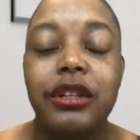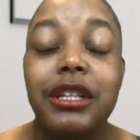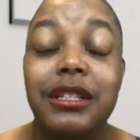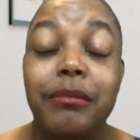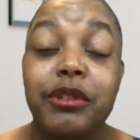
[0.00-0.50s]

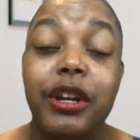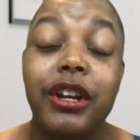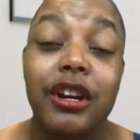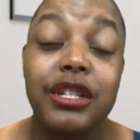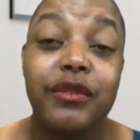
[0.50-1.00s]
accept credit
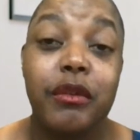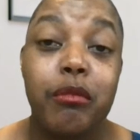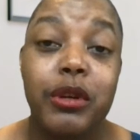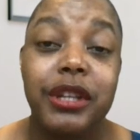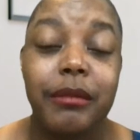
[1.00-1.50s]
cards for
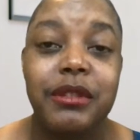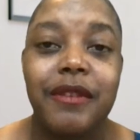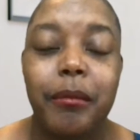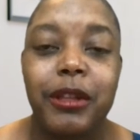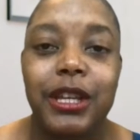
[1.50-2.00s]
more types
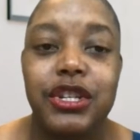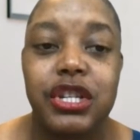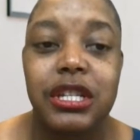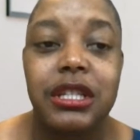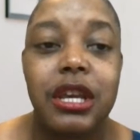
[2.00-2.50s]
of
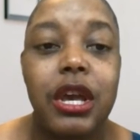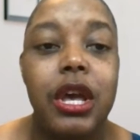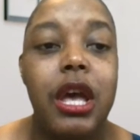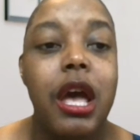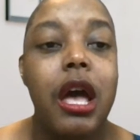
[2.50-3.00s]
applications.
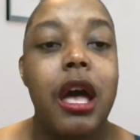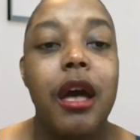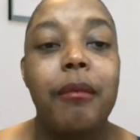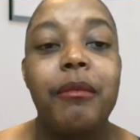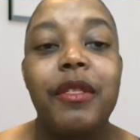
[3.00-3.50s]

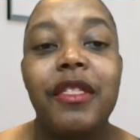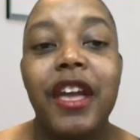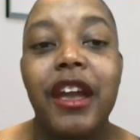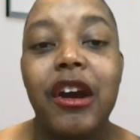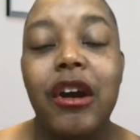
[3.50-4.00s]

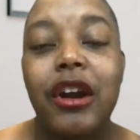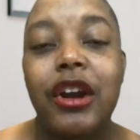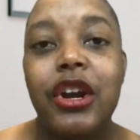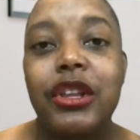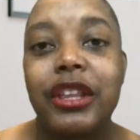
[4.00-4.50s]
They are
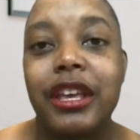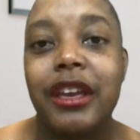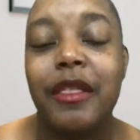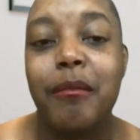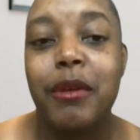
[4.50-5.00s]

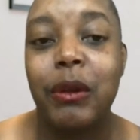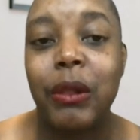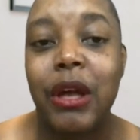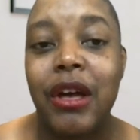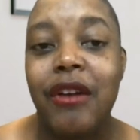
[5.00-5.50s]
currently in the
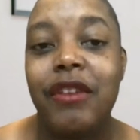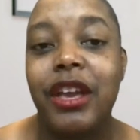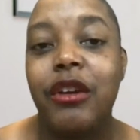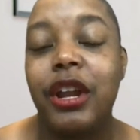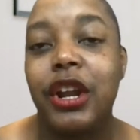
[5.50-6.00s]
middle of
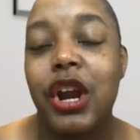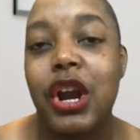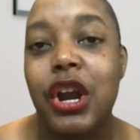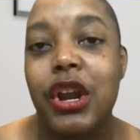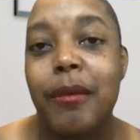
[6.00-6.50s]
a credit
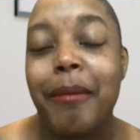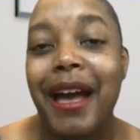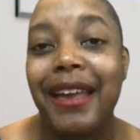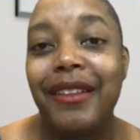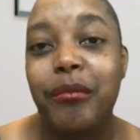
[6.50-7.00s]
card
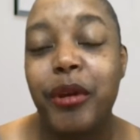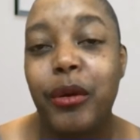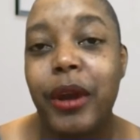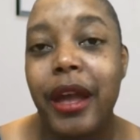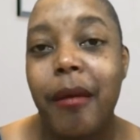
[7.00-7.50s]
pilot
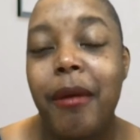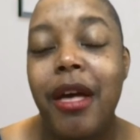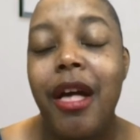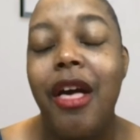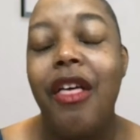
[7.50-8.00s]
program.
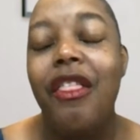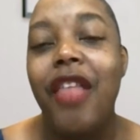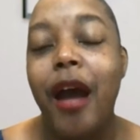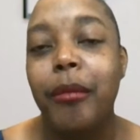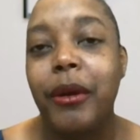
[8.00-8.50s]

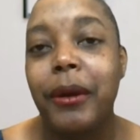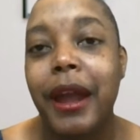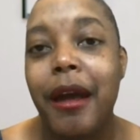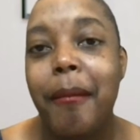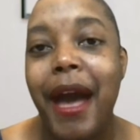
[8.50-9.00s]
That
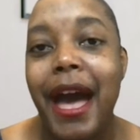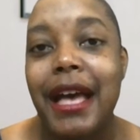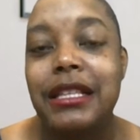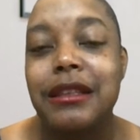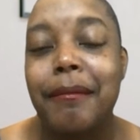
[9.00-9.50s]
program
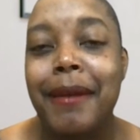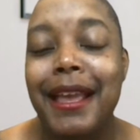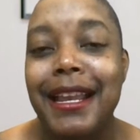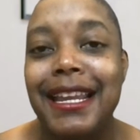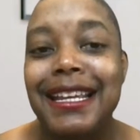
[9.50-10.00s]
has
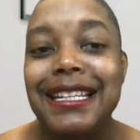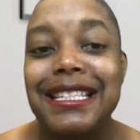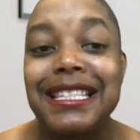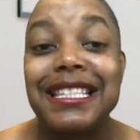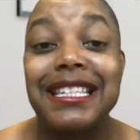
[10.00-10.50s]
been
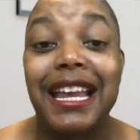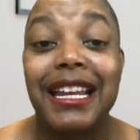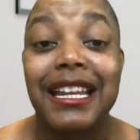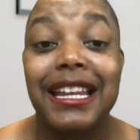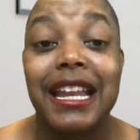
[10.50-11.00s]

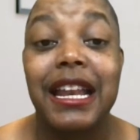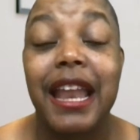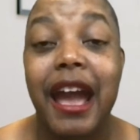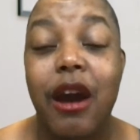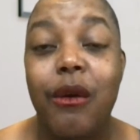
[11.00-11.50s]
extended
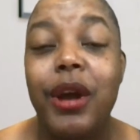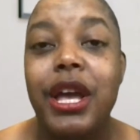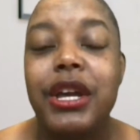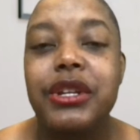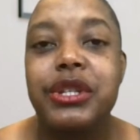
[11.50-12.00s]
now
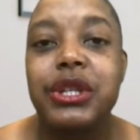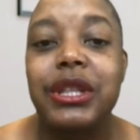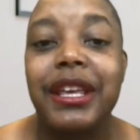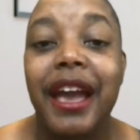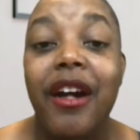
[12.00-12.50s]
to
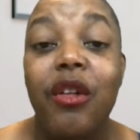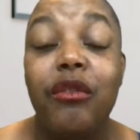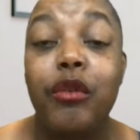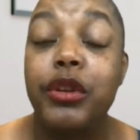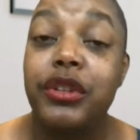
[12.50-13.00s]
the
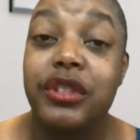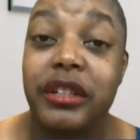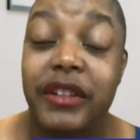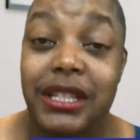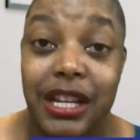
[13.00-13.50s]
California
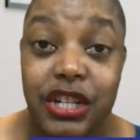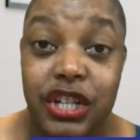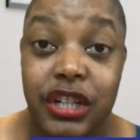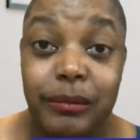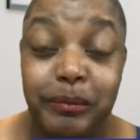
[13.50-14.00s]
Service
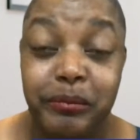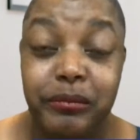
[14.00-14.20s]
Center.